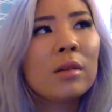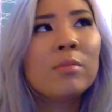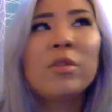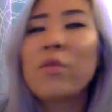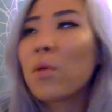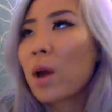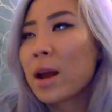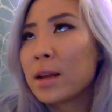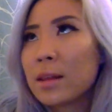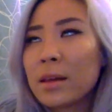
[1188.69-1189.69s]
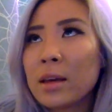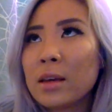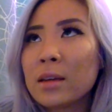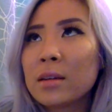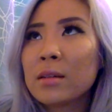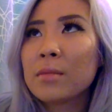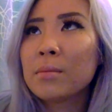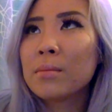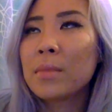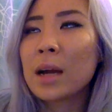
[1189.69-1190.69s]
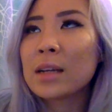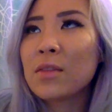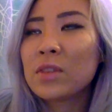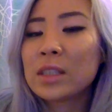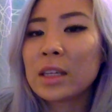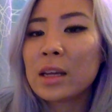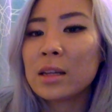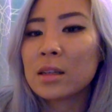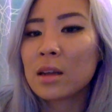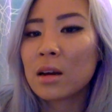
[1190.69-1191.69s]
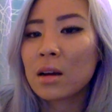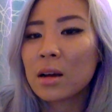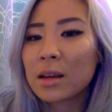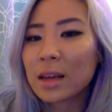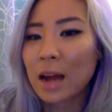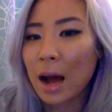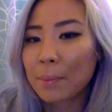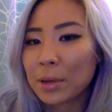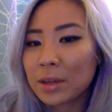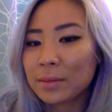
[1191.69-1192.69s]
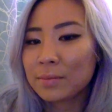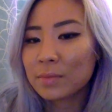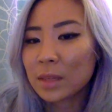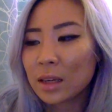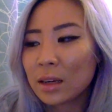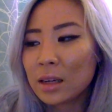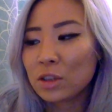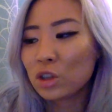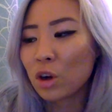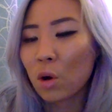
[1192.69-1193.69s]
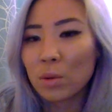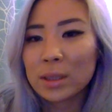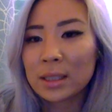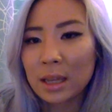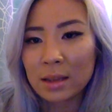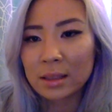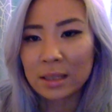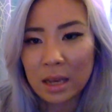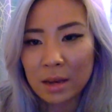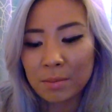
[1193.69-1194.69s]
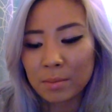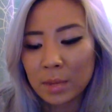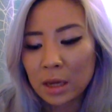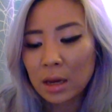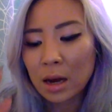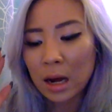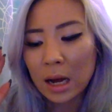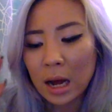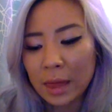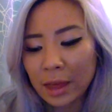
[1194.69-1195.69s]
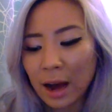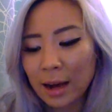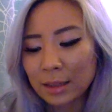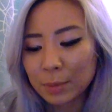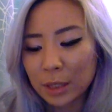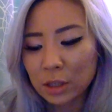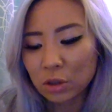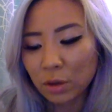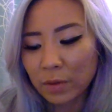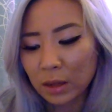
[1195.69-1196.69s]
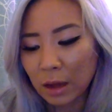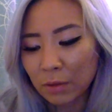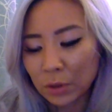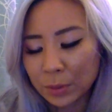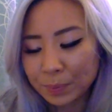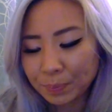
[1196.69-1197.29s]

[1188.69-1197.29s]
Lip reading: before anything magnificent can happen. It should always stay the same at the highest potential of the level.